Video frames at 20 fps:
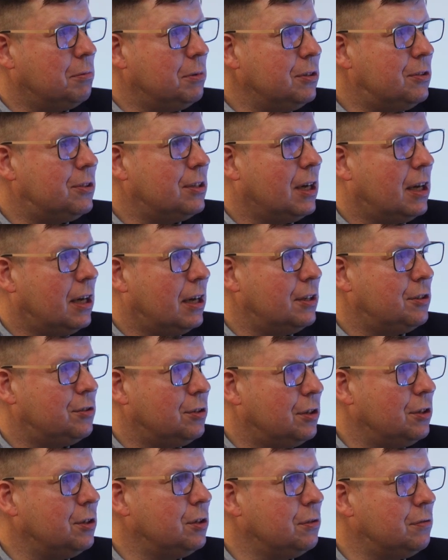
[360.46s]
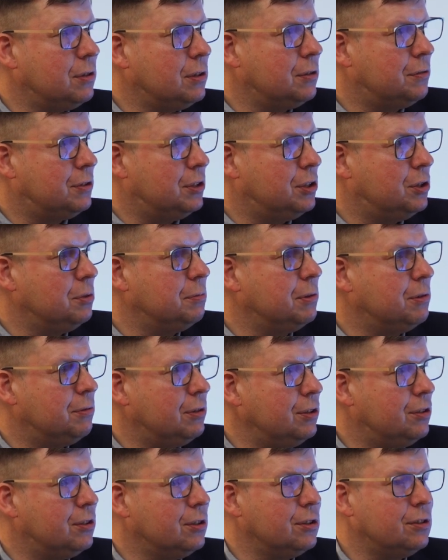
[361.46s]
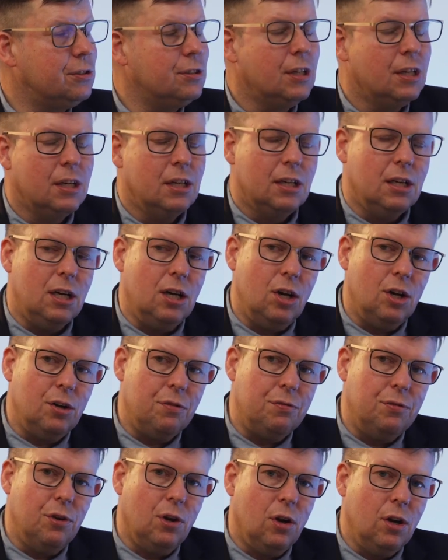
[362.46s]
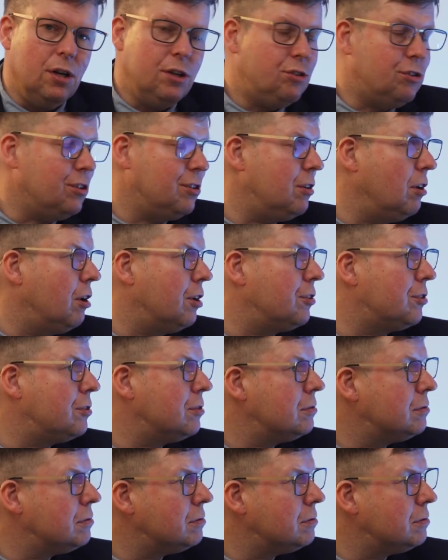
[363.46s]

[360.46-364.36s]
with the turnover of the human resource, a lot of knowledge is lost.